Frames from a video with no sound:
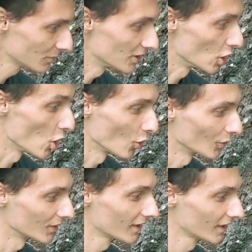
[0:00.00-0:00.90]
to be
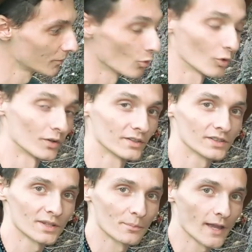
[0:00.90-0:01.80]
known more
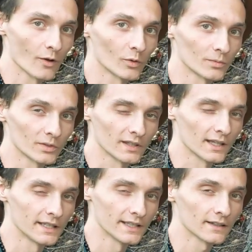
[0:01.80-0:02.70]
is the power of really
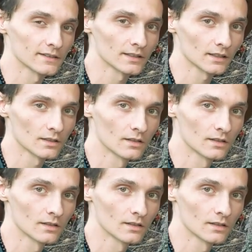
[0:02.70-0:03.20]
connecting